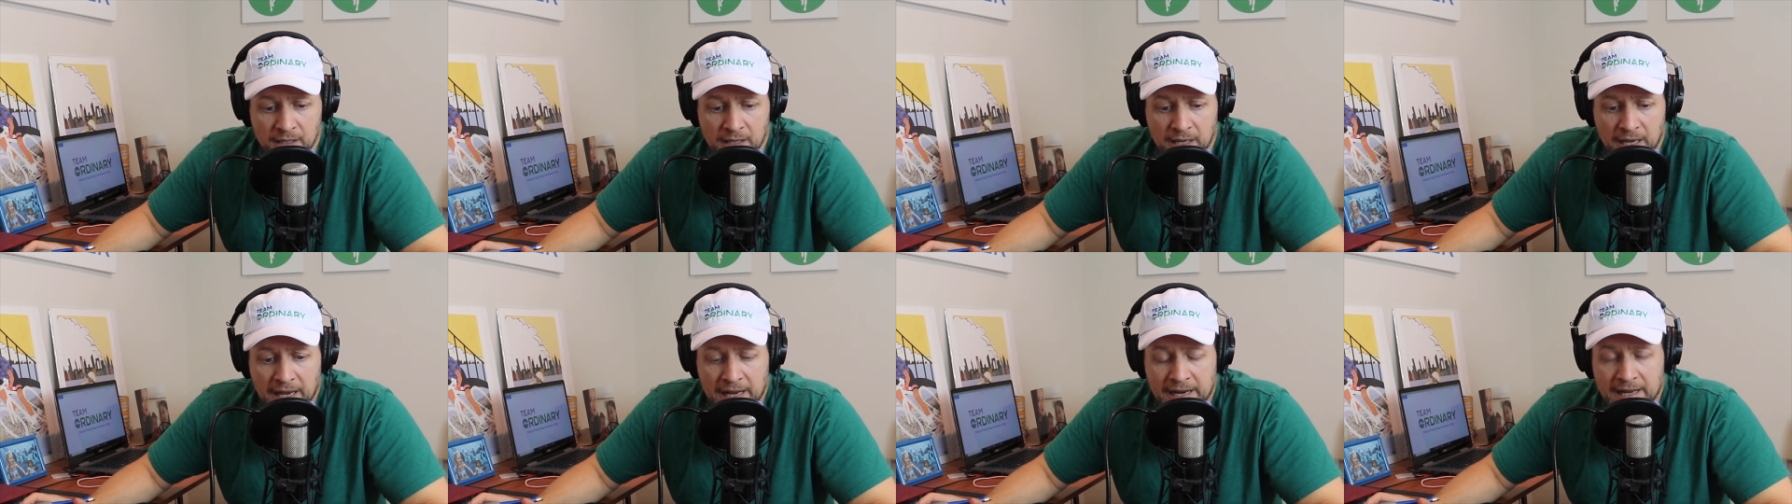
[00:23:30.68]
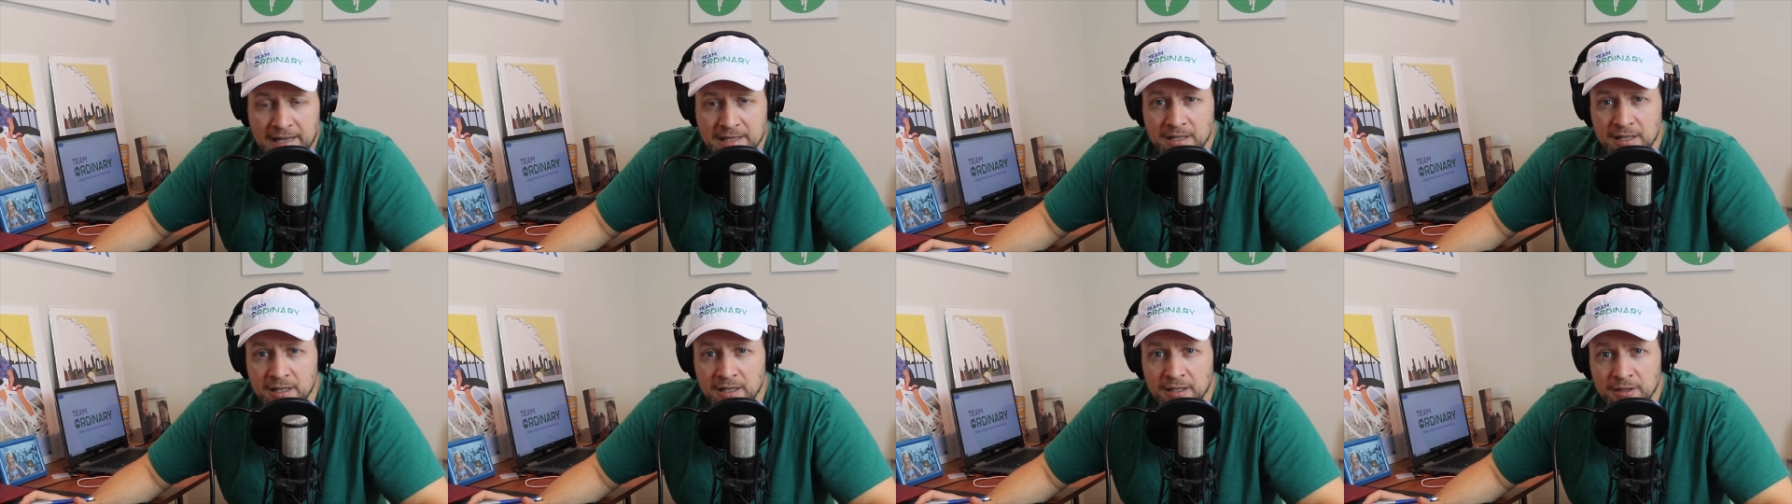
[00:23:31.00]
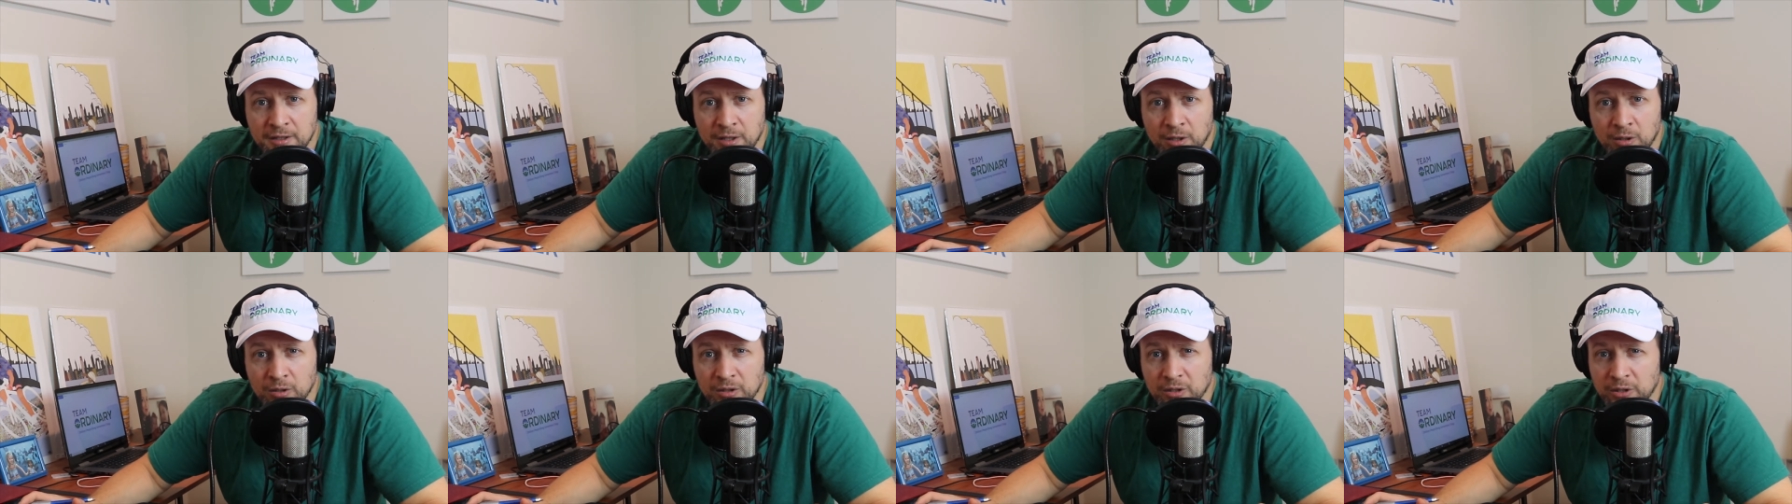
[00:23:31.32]
And as an
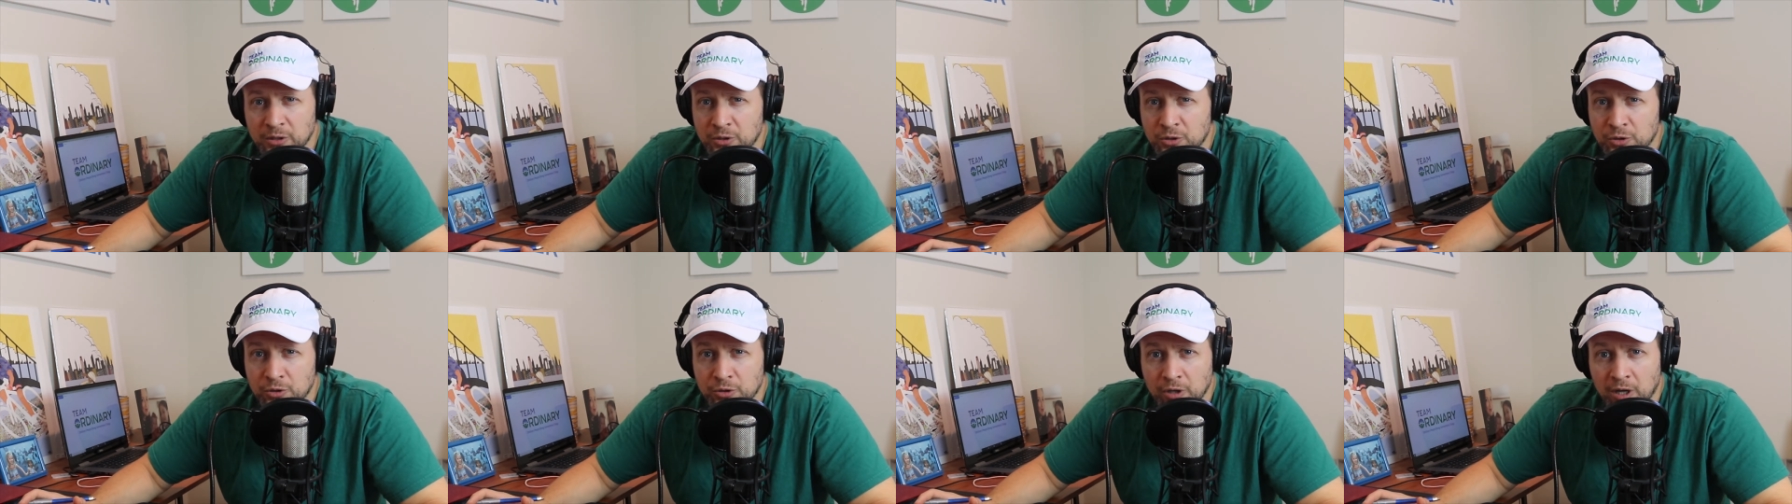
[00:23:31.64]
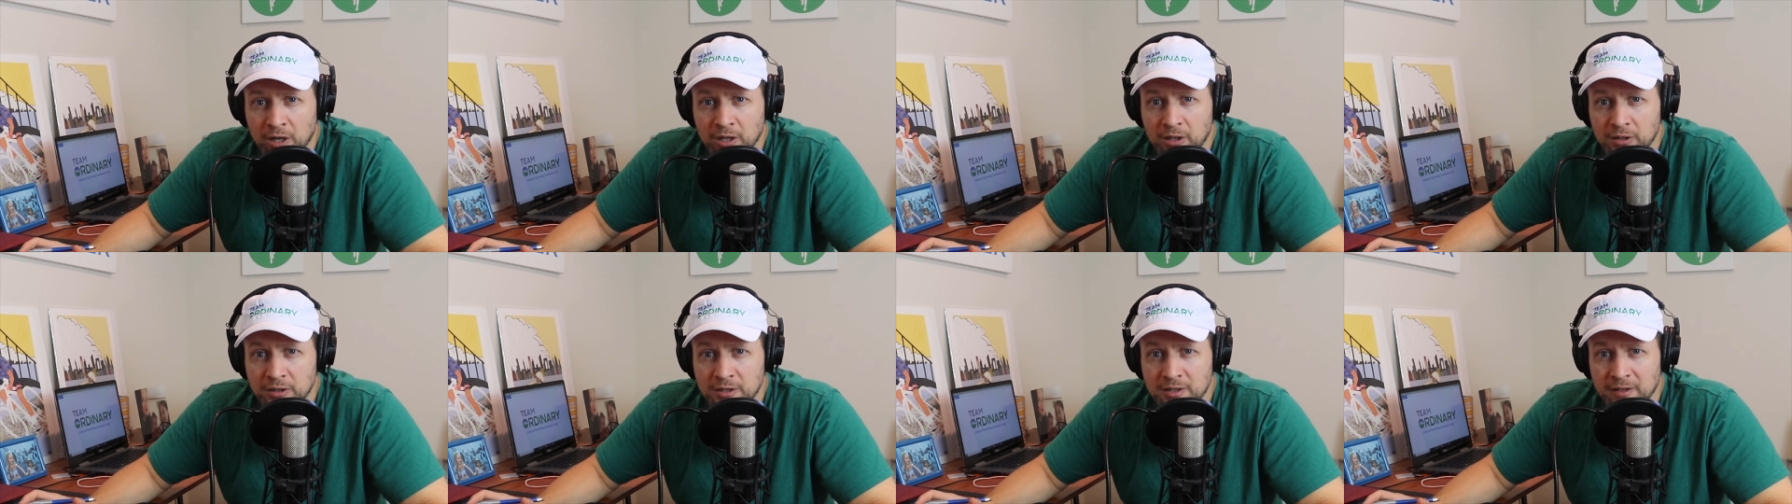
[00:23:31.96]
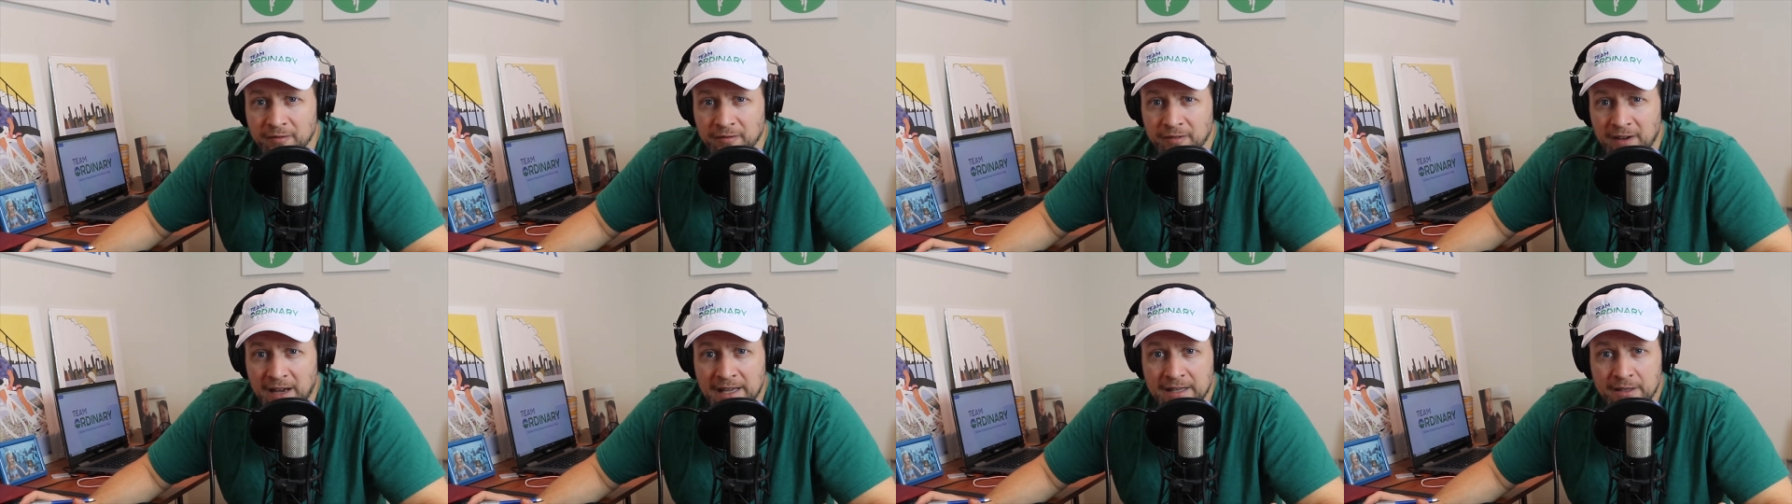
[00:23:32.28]
adult, you struggle to
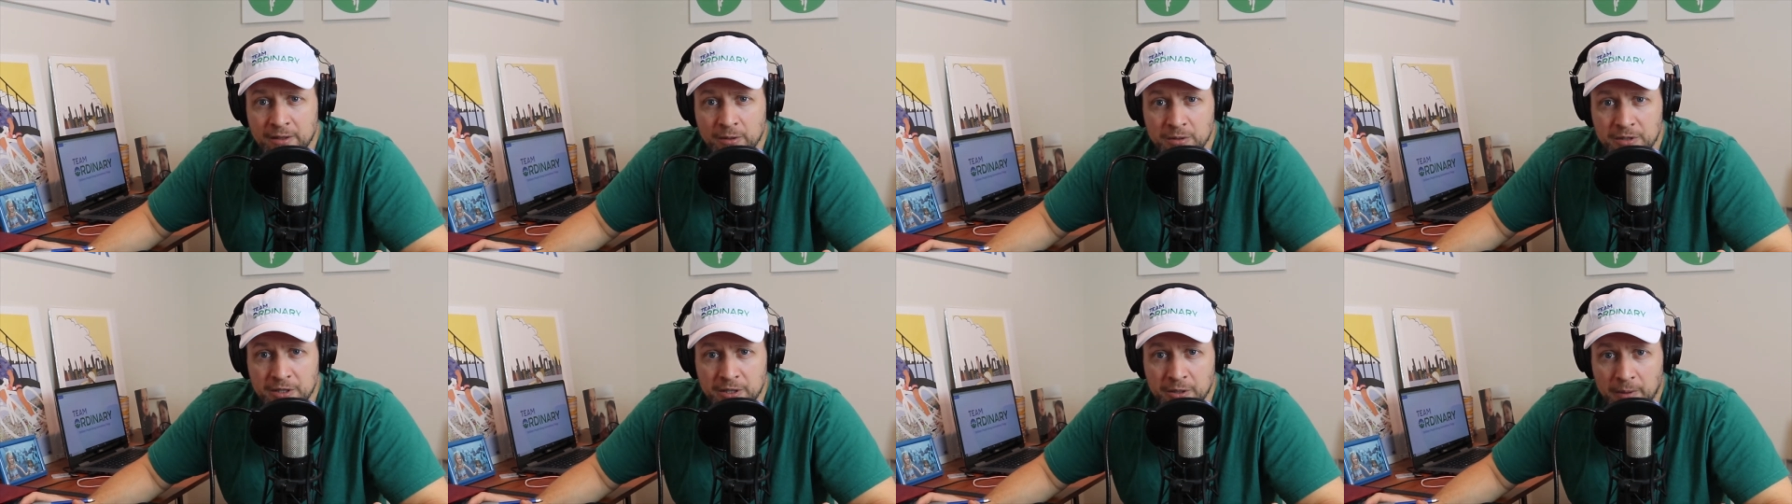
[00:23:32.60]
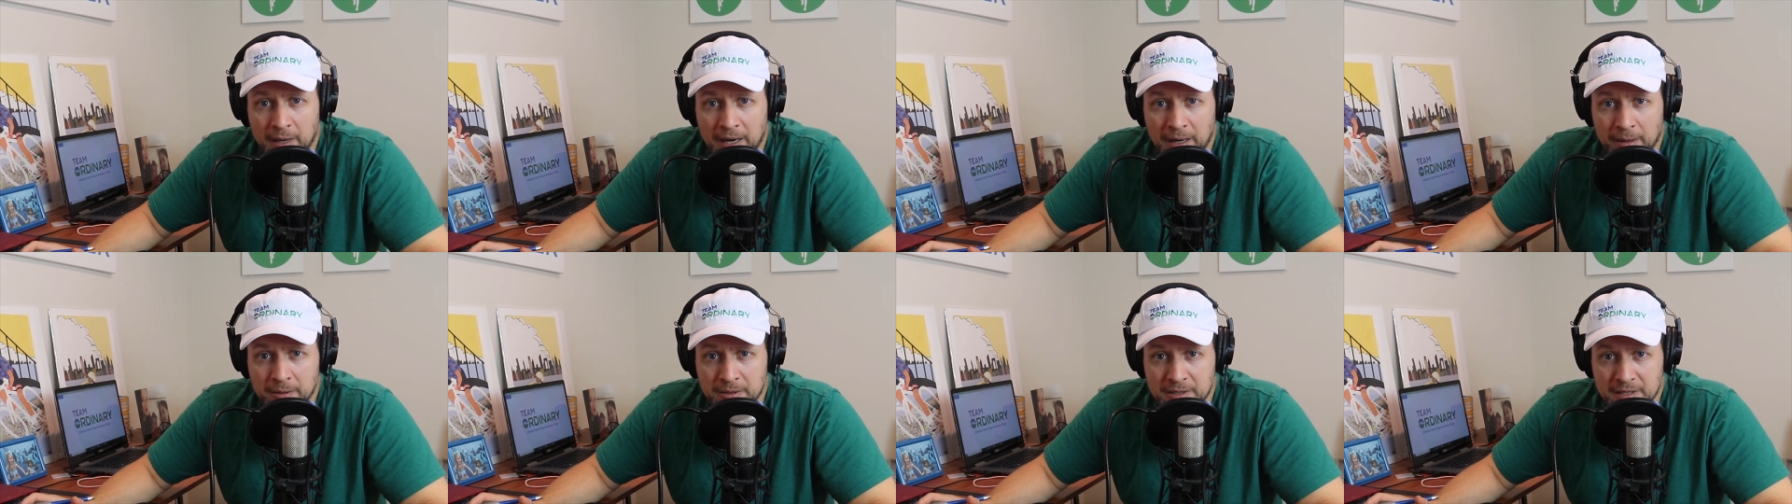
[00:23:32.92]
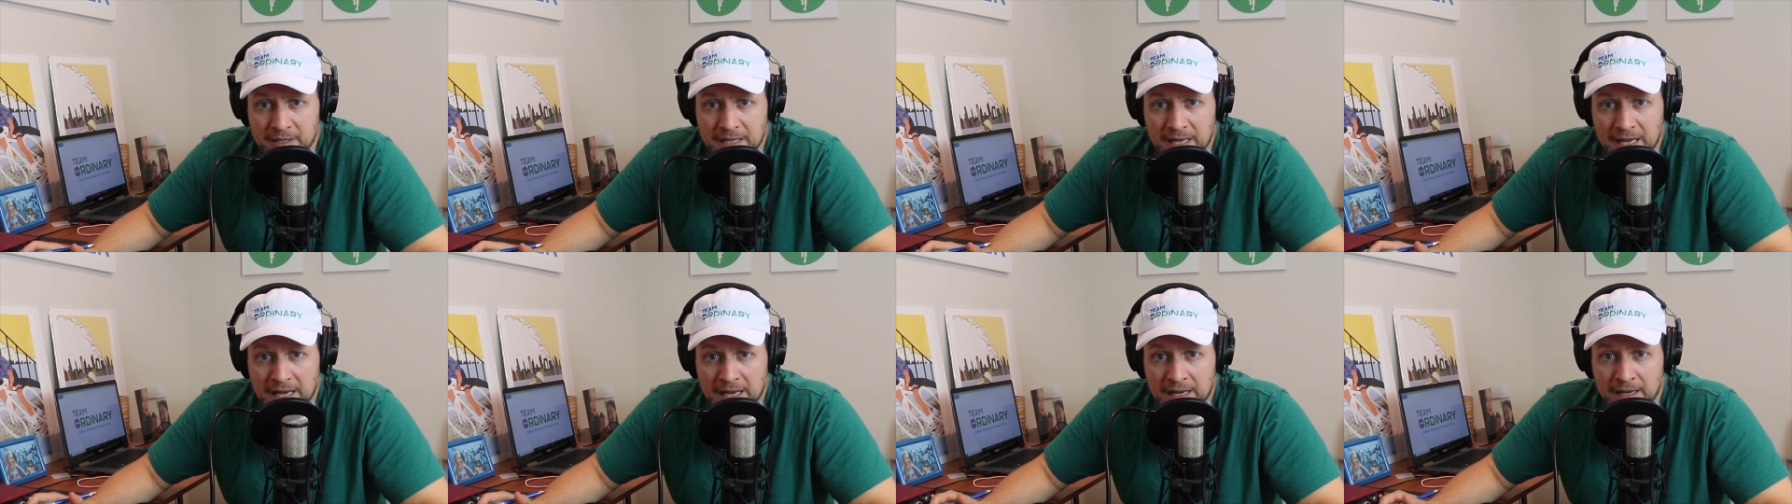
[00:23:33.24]
find those 2 hours a
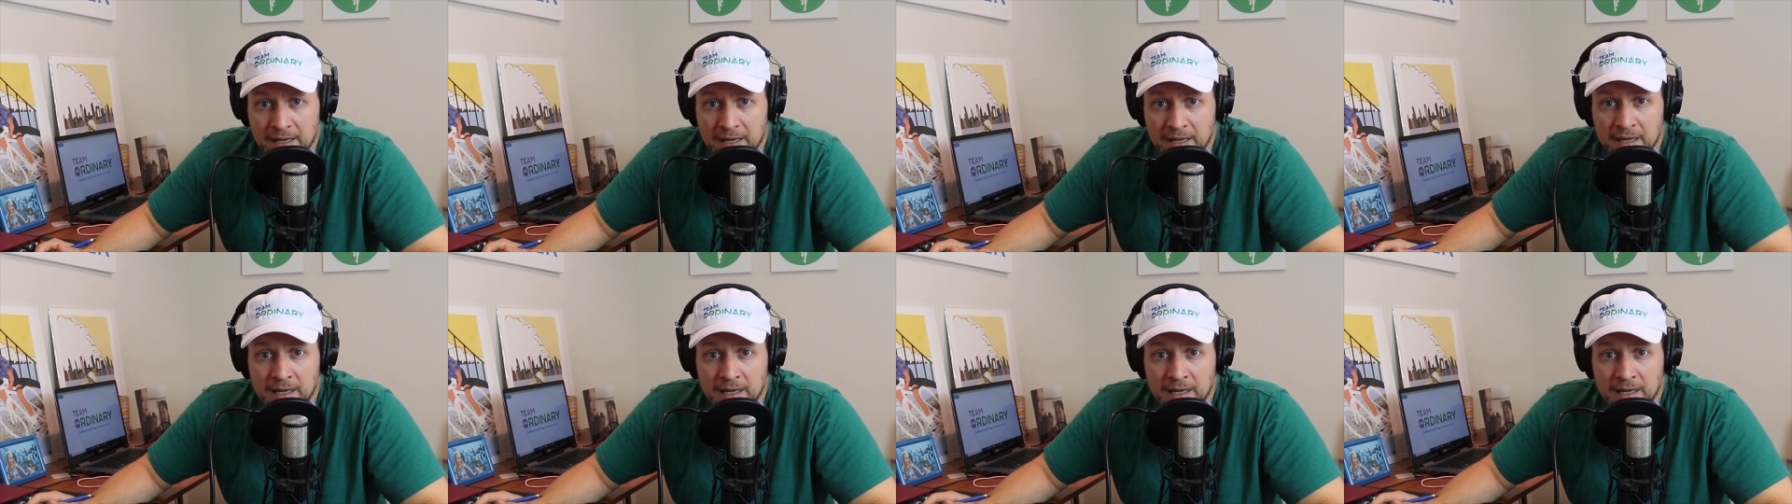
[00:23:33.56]
day.